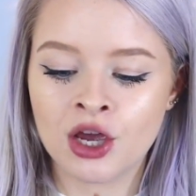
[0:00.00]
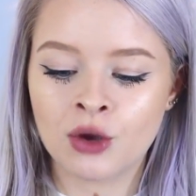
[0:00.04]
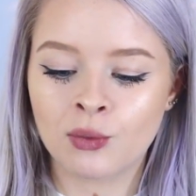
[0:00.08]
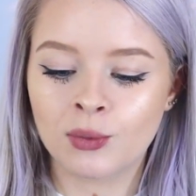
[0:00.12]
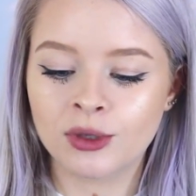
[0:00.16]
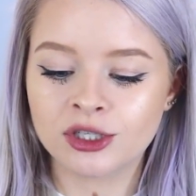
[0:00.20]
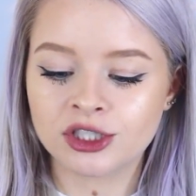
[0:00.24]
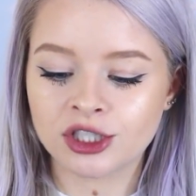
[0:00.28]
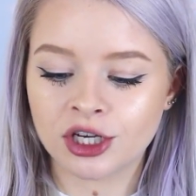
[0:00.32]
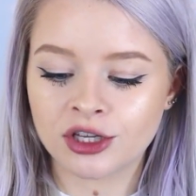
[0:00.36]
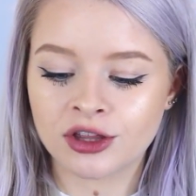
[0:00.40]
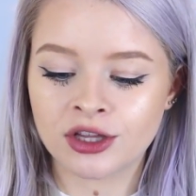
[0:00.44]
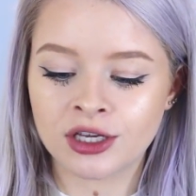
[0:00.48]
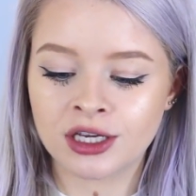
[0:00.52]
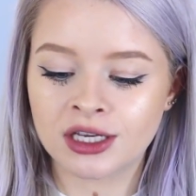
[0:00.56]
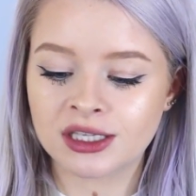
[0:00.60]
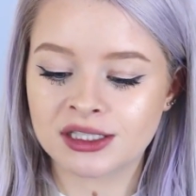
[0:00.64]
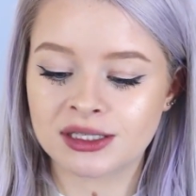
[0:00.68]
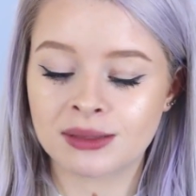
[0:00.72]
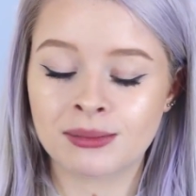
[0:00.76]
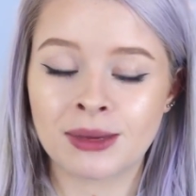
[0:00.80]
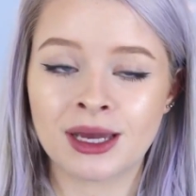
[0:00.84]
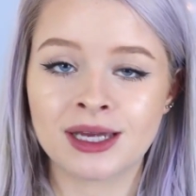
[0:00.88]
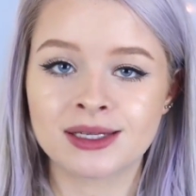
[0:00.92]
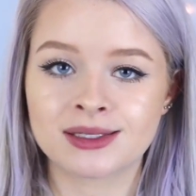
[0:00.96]
which I think
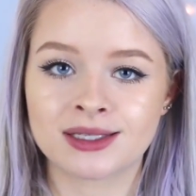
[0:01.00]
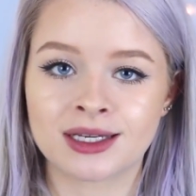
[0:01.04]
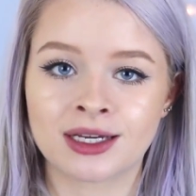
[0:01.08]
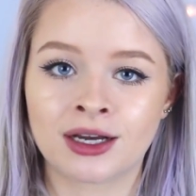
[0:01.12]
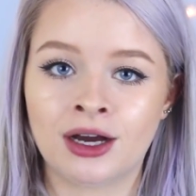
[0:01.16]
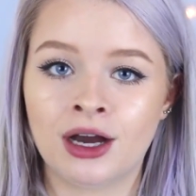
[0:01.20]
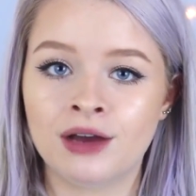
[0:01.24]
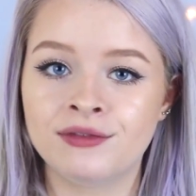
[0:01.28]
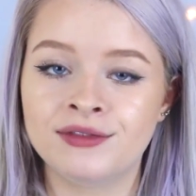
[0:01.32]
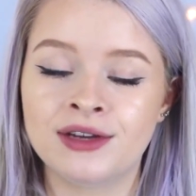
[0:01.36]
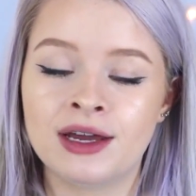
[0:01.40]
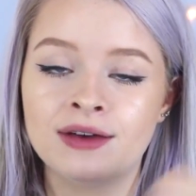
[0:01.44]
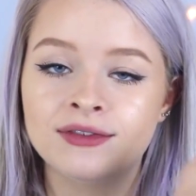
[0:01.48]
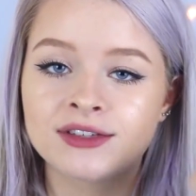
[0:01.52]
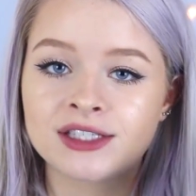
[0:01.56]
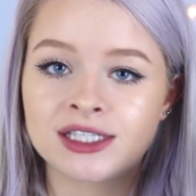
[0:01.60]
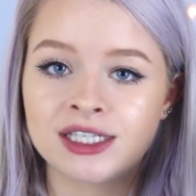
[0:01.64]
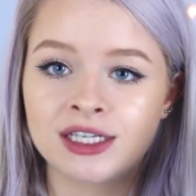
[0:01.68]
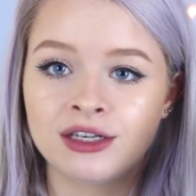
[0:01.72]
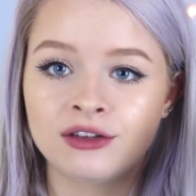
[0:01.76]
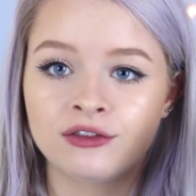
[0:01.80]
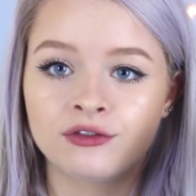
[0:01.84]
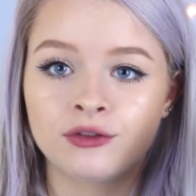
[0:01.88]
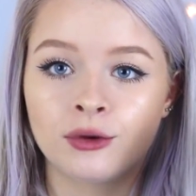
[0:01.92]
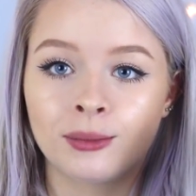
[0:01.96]
is amazing. I've never
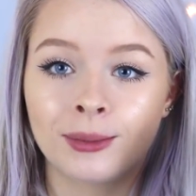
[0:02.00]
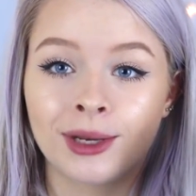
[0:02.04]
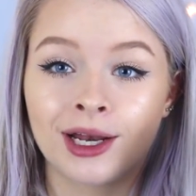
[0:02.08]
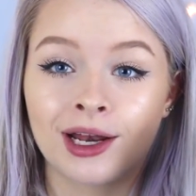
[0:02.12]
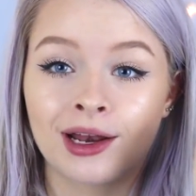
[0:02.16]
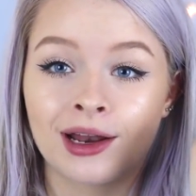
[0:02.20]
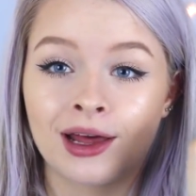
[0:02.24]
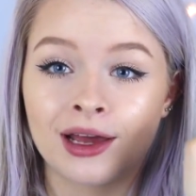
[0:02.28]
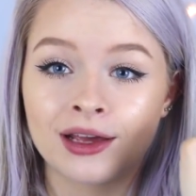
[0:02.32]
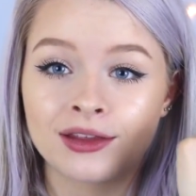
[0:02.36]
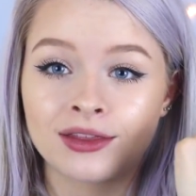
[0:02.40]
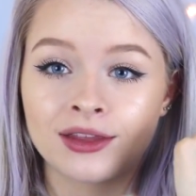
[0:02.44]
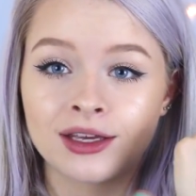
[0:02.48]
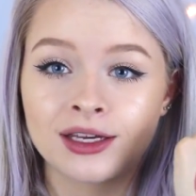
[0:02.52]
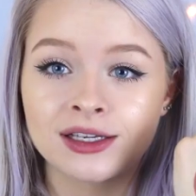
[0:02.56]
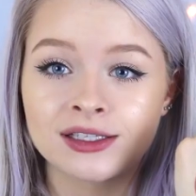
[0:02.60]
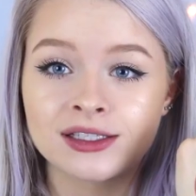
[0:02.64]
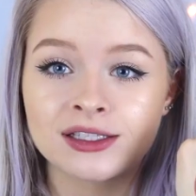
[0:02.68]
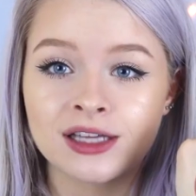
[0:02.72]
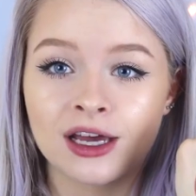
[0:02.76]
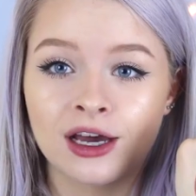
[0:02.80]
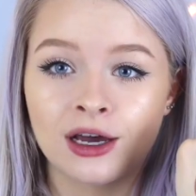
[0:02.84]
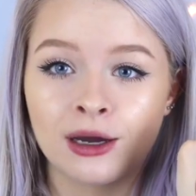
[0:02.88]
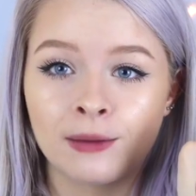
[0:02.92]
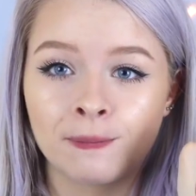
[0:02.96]
seen a formula like
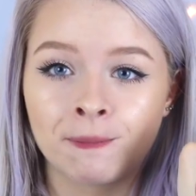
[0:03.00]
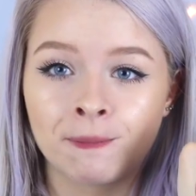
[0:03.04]
this.